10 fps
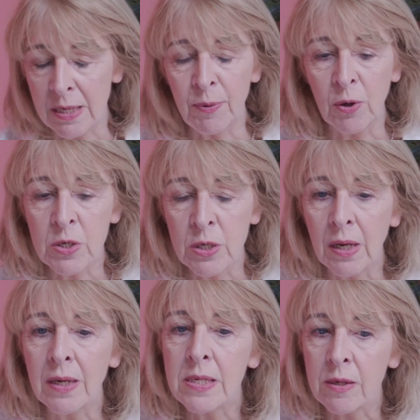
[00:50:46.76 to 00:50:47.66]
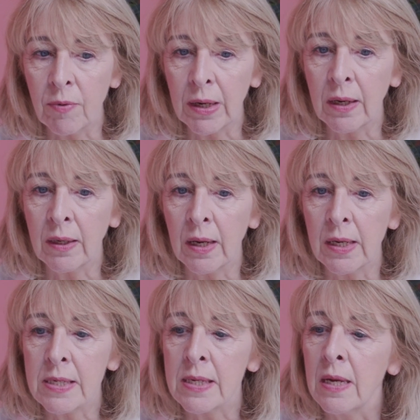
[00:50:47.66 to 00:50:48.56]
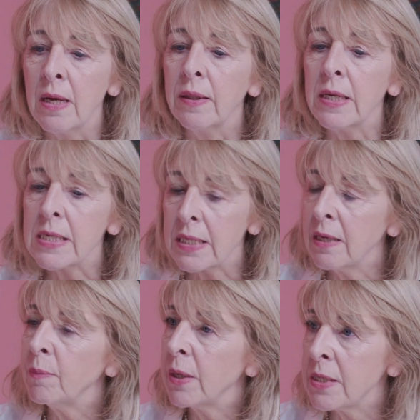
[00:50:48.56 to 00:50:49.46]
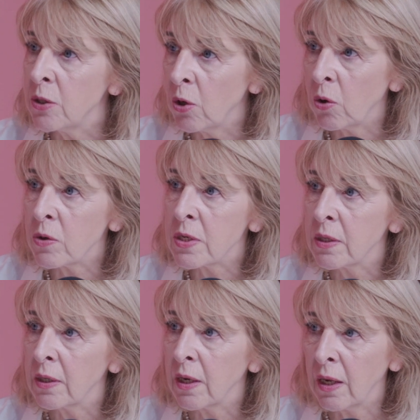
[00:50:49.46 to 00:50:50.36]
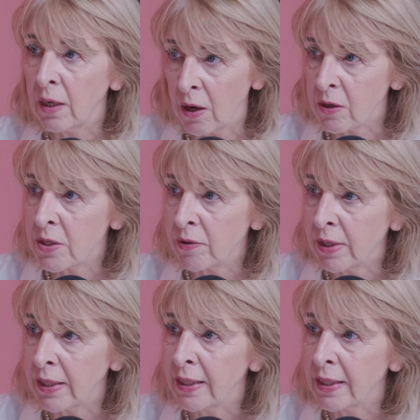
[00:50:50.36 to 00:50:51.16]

sleep and oxygen, and it's to recognize that sleep is not a luxury.